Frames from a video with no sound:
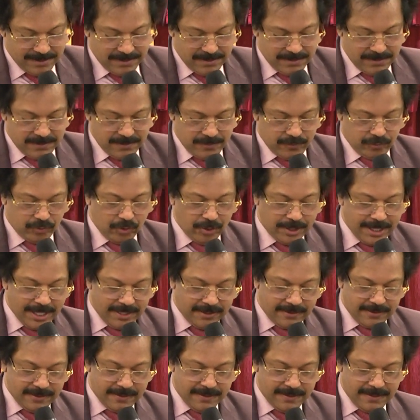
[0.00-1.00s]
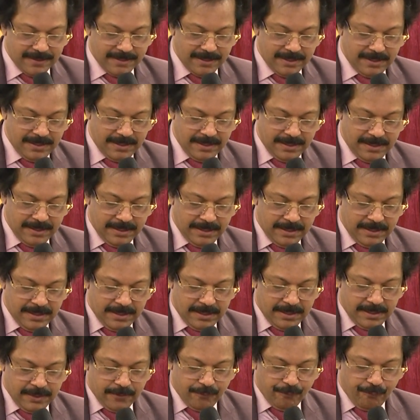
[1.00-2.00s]
so that
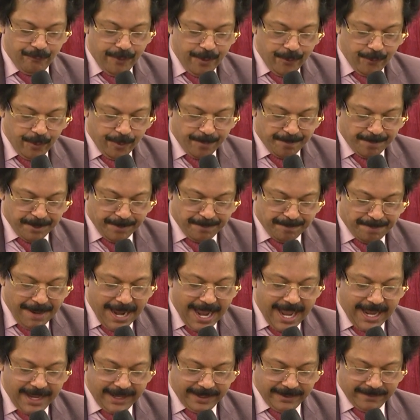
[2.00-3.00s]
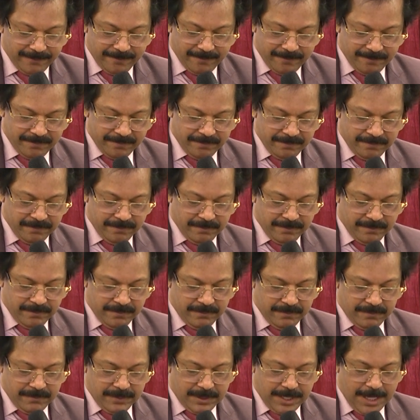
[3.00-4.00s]
we would prepare
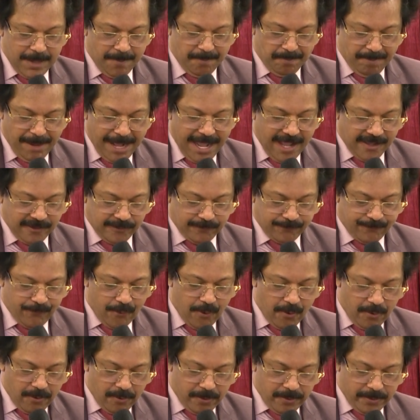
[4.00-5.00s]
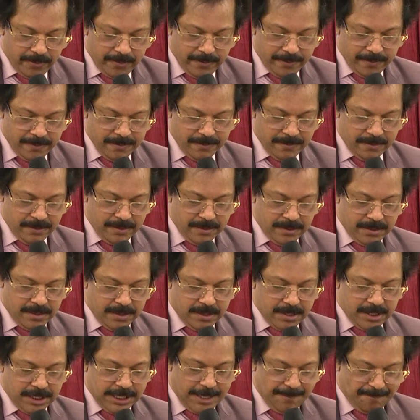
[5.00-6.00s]
a place for
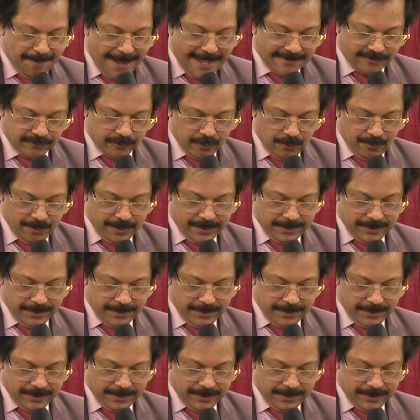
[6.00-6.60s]
the Passover.